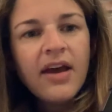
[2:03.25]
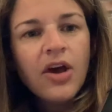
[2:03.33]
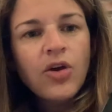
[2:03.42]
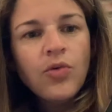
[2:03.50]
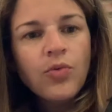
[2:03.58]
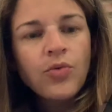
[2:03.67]
a
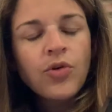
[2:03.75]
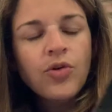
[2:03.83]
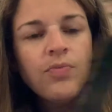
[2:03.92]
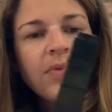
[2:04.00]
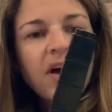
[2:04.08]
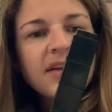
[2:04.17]

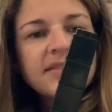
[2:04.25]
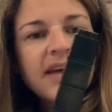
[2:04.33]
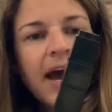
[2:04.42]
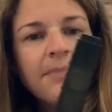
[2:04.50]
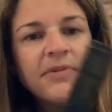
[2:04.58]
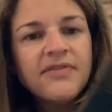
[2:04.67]
group on
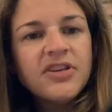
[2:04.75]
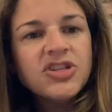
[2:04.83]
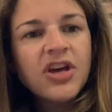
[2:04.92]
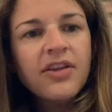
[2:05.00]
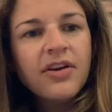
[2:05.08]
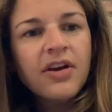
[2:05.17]
top of each
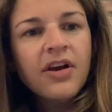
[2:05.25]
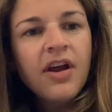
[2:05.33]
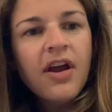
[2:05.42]
other,